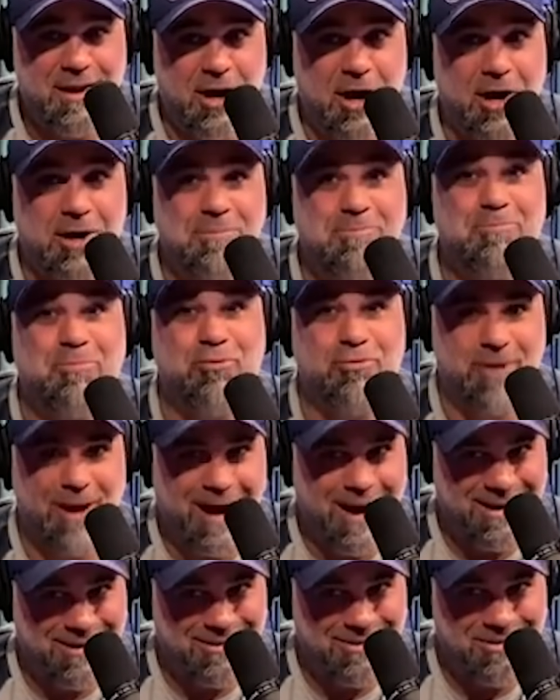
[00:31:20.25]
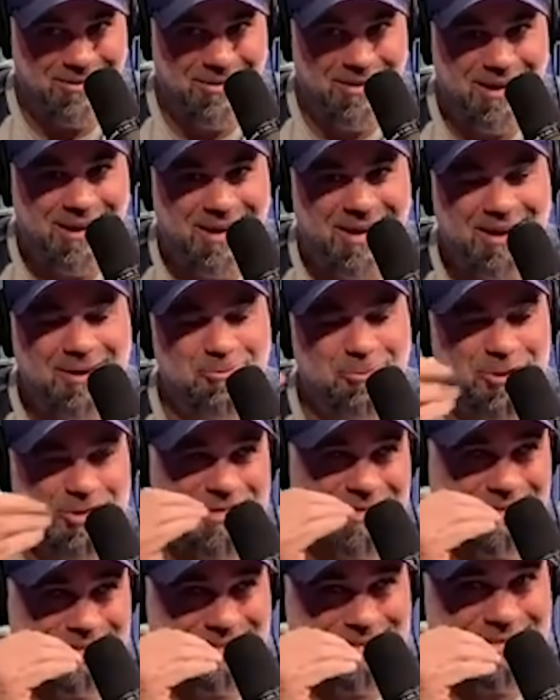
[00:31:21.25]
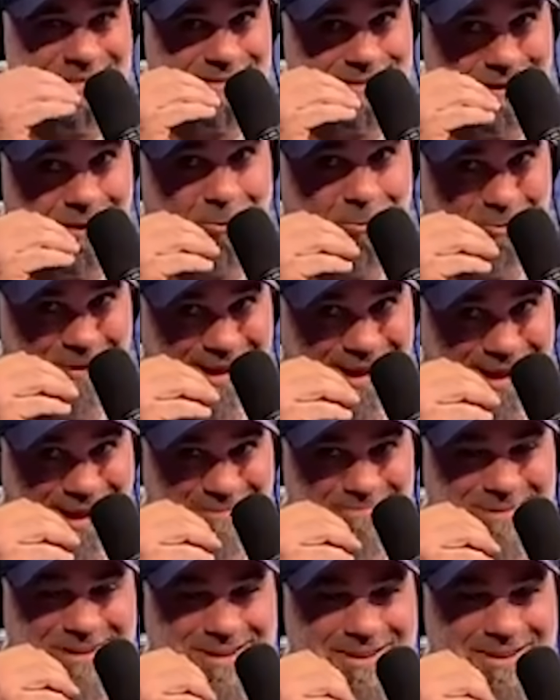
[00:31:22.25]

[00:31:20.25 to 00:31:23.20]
unbridled. Which is so lame.